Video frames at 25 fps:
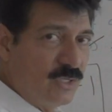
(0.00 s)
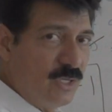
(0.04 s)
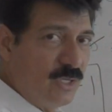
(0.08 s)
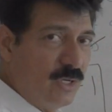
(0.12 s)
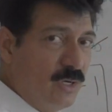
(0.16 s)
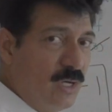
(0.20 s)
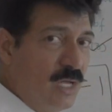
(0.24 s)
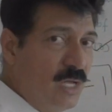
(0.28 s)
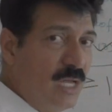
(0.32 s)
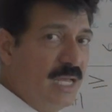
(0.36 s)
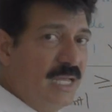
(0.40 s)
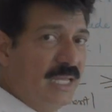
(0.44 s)

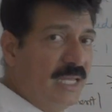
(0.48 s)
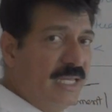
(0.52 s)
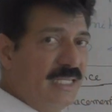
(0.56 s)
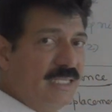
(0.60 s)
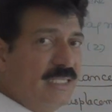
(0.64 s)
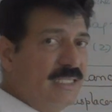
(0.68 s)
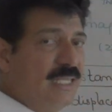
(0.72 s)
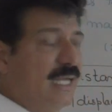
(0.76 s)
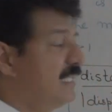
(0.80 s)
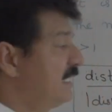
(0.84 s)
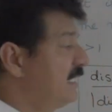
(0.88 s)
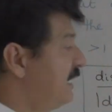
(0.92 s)
So
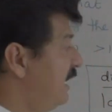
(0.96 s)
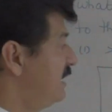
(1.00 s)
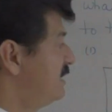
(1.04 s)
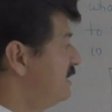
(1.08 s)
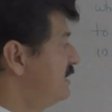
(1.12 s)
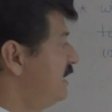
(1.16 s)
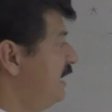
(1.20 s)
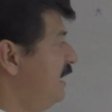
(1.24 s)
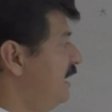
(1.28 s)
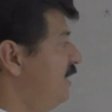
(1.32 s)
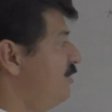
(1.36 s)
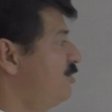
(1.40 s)
in that case,
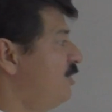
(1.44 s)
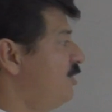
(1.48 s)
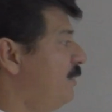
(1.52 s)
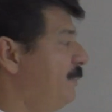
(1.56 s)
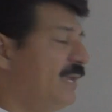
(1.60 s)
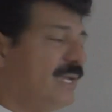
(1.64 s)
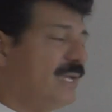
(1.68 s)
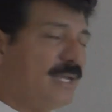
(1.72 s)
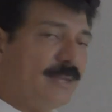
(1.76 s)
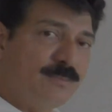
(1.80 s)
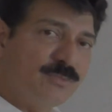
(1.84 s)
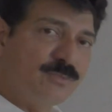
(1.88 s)
the ratio
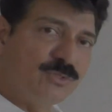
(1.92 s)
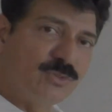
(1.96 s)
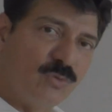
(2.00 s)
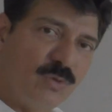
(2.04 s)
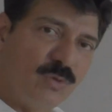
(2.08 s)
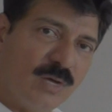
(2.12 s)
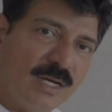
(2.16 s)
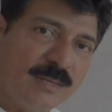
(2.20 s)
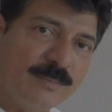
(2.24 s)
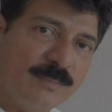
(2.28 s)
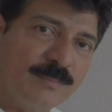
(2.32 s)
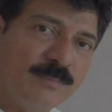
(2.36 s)
becomes
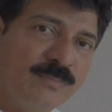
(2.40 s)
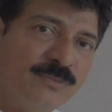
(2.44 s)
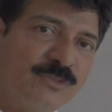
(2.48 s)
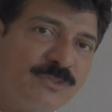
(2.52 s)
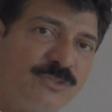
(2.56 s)
1.